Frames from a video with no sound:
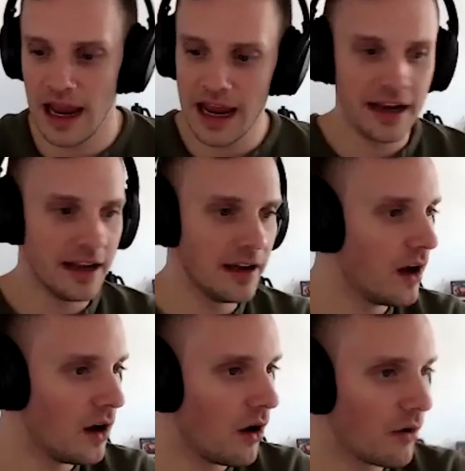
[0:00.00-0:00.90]
And
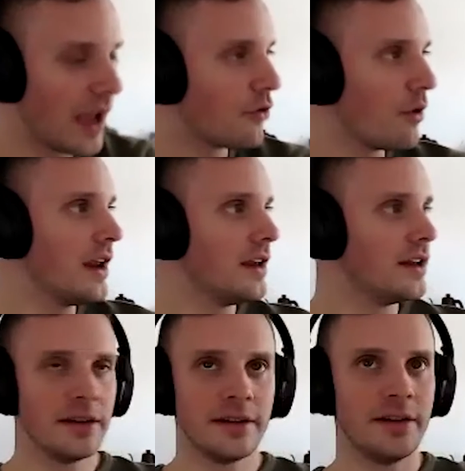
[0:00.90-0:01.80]
okay, great,
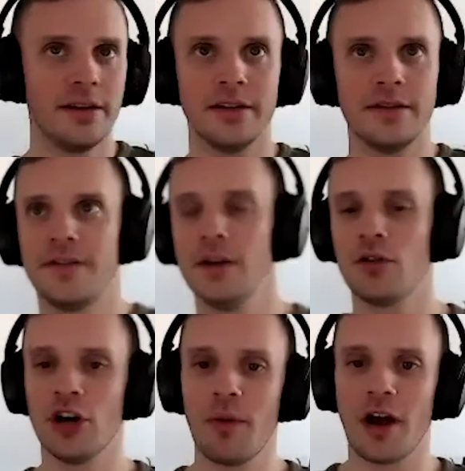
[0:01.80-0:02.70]
you you
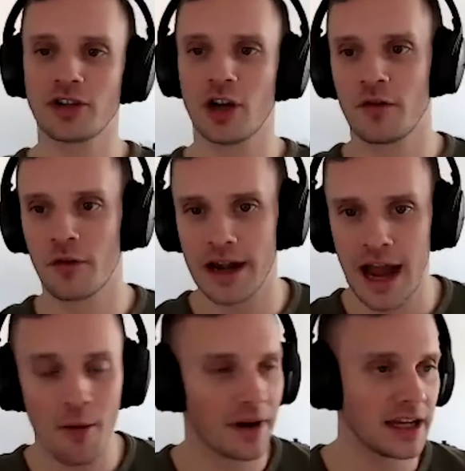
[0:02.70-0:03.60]
feel good about yourself
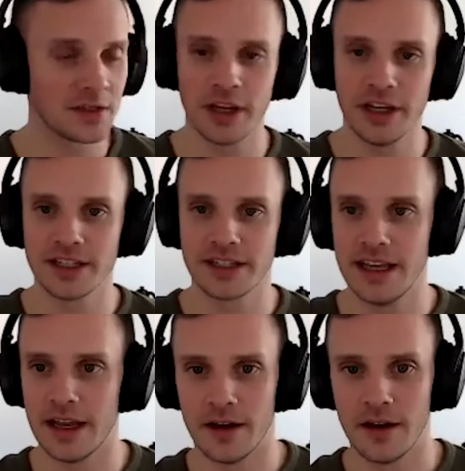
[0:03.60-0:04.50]
right now, but guess what you
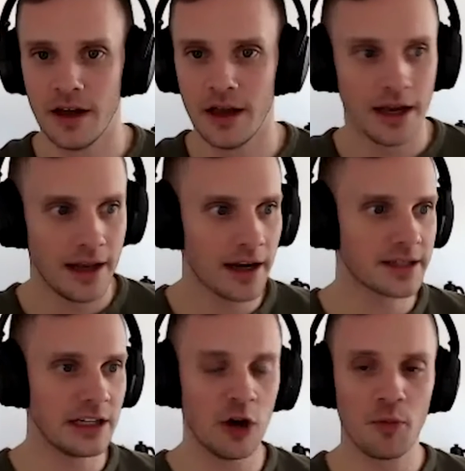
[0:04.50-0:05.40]
just did? Not
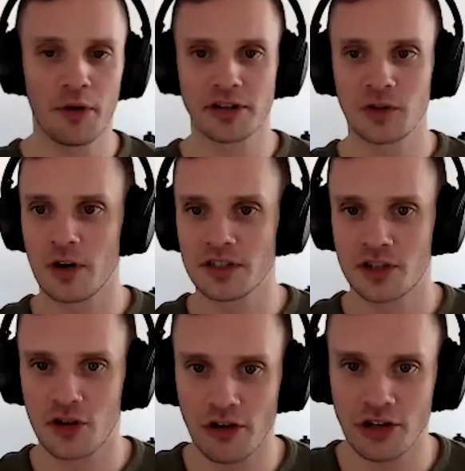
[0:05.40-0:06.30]
a single person wants
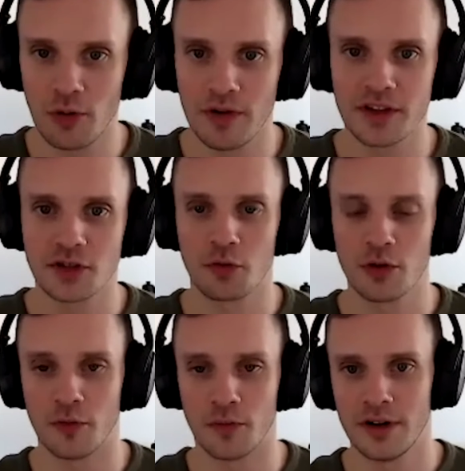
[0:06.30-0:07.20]
to talk to you in this
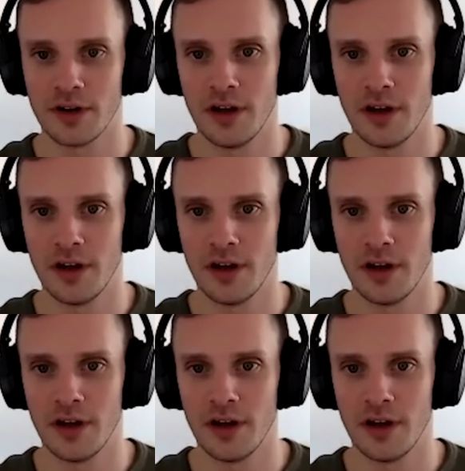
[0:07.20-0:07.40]
group.